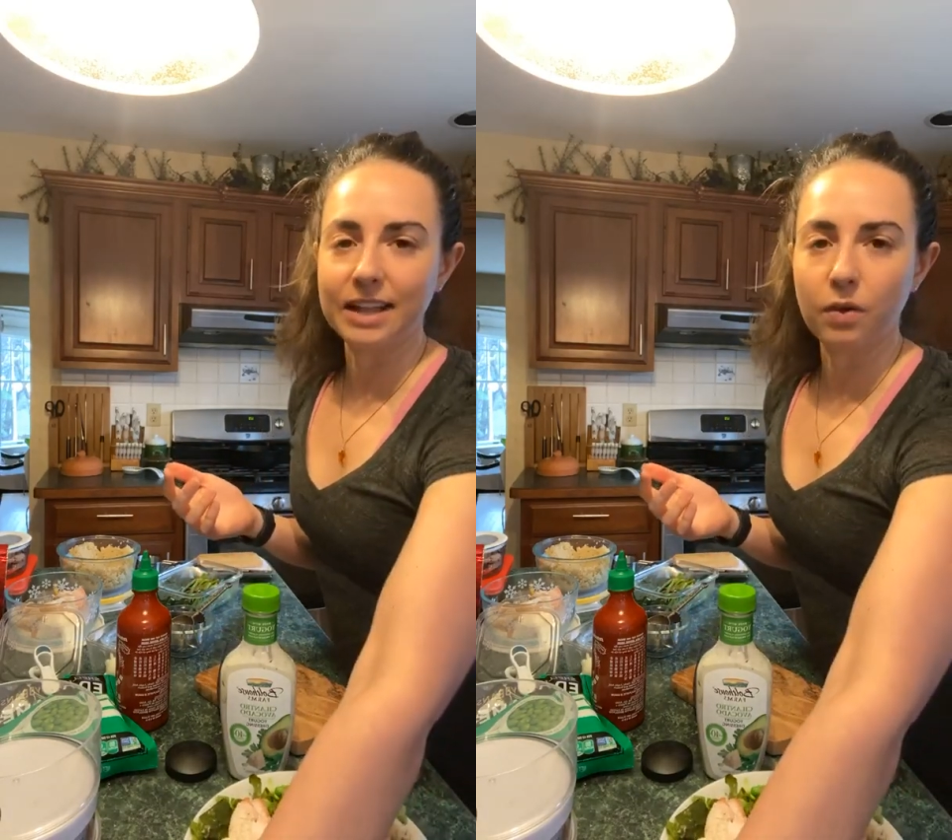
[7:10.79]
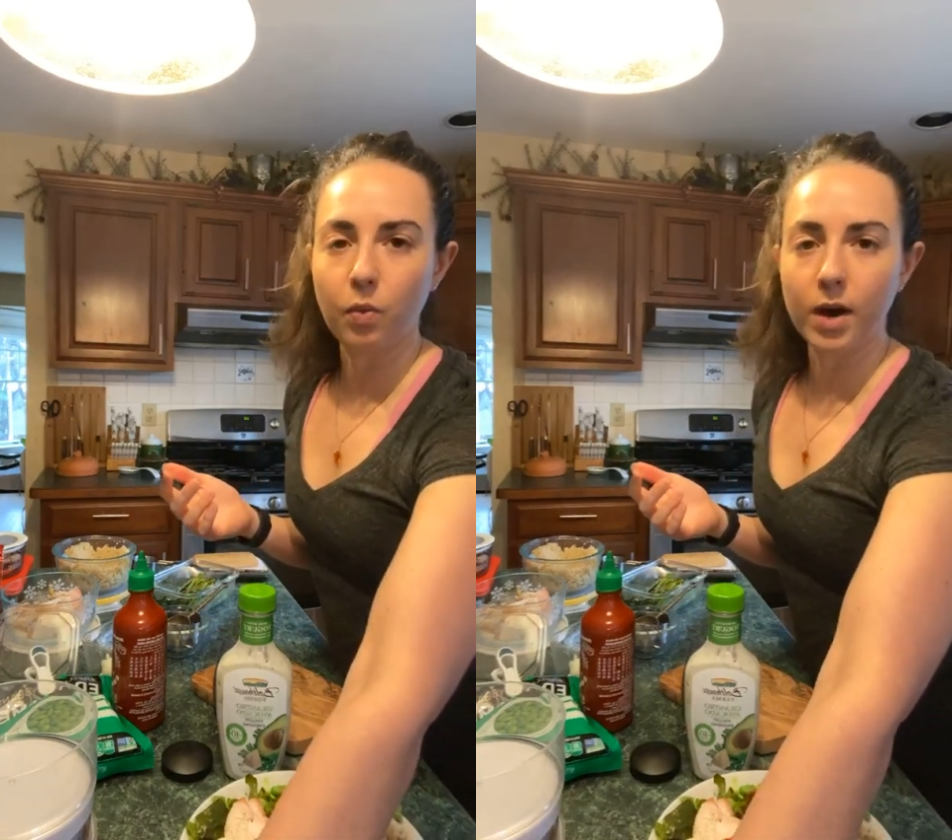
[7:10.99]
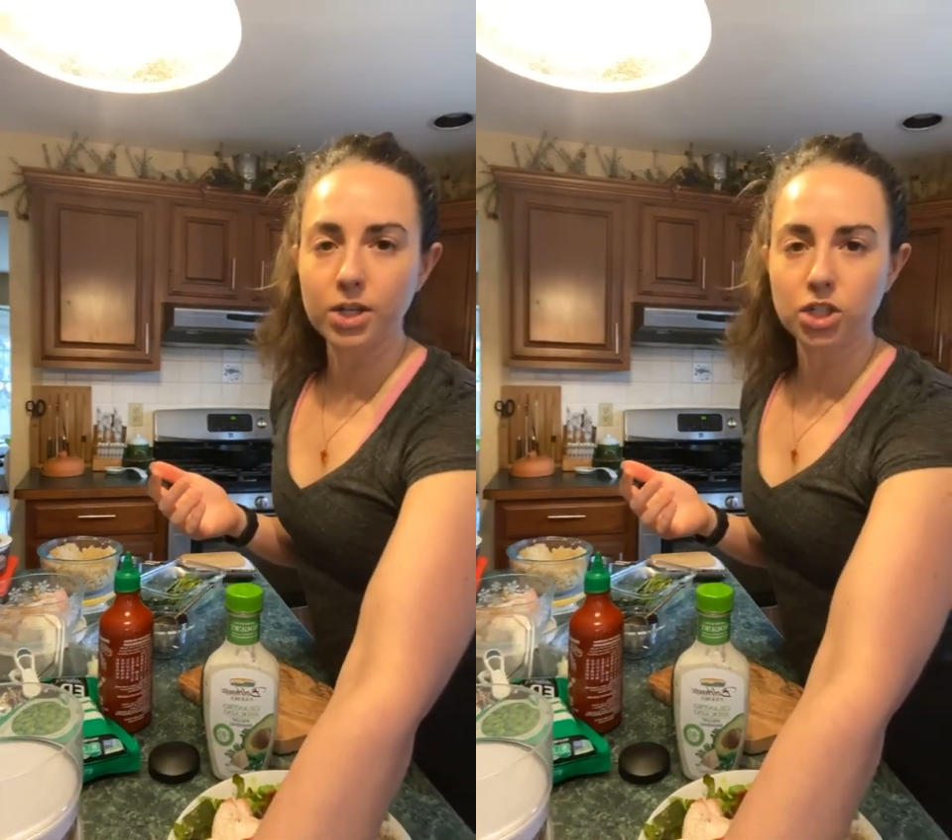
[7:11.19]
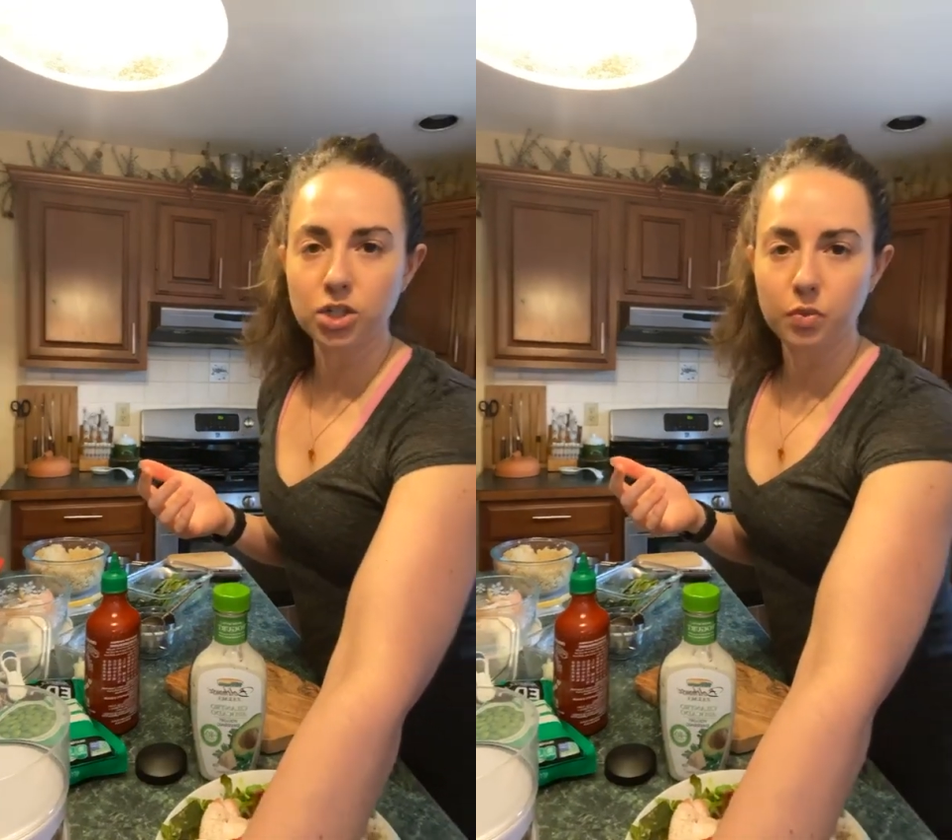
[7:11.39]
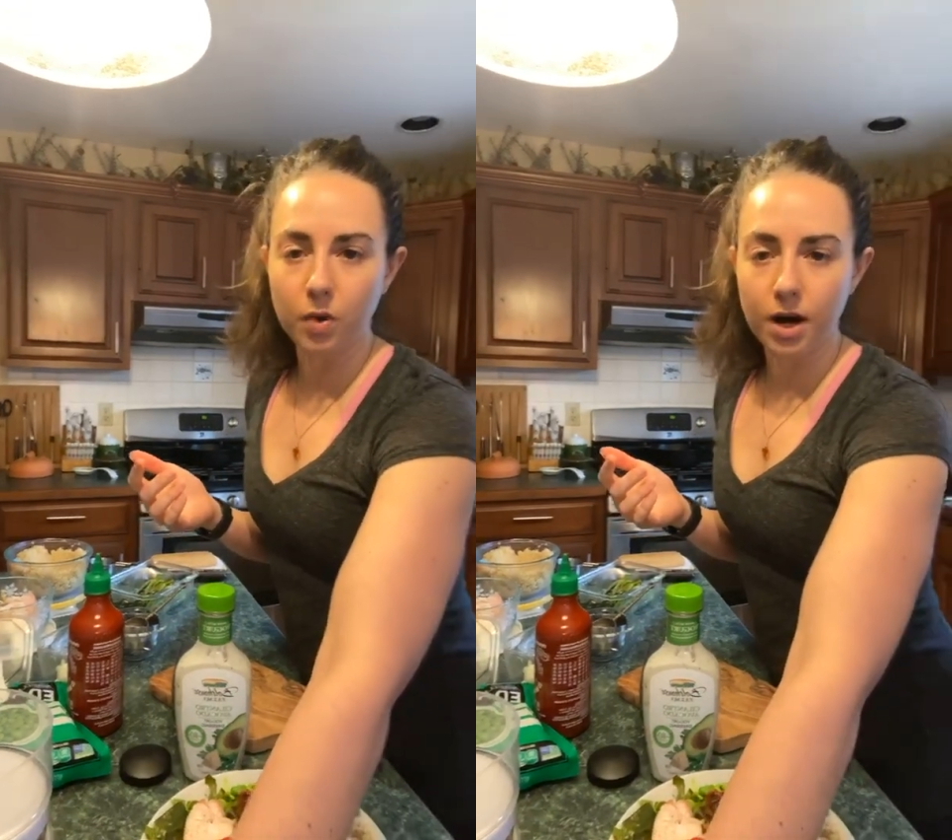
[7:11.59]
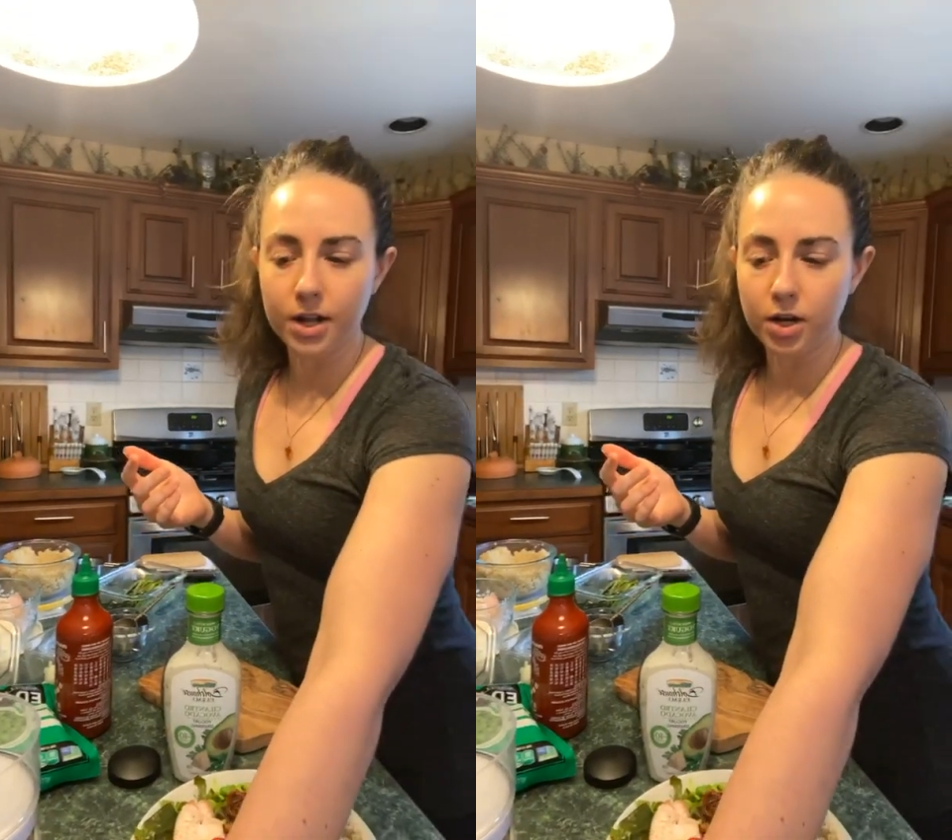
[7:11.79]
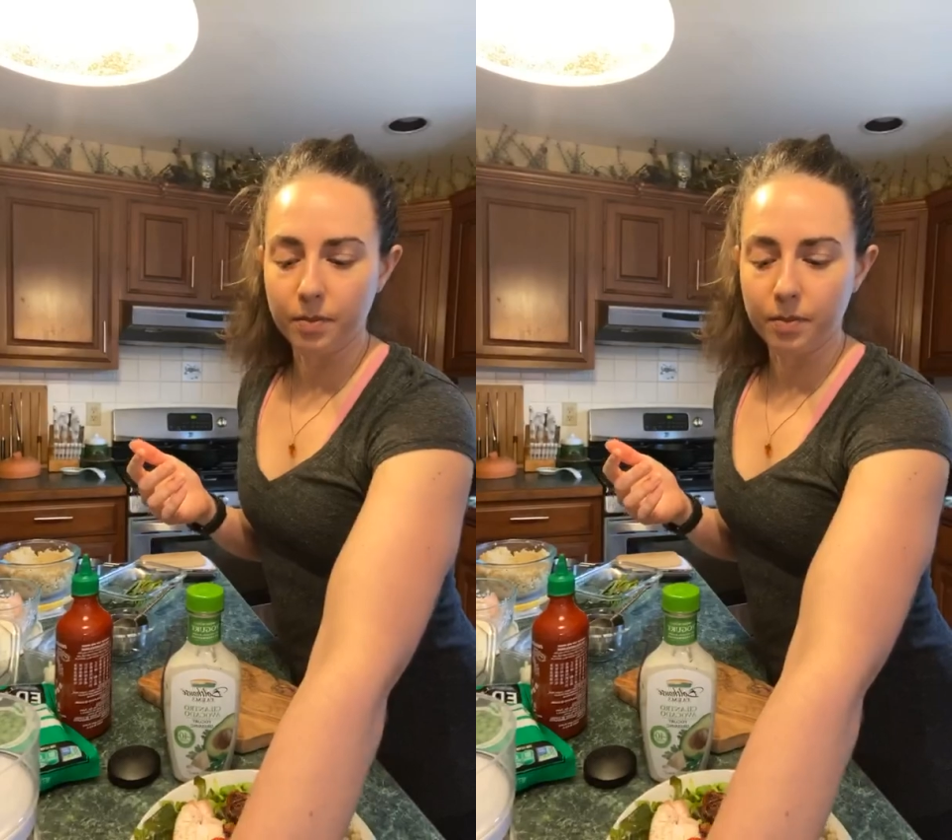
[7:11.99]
Like, what do you want your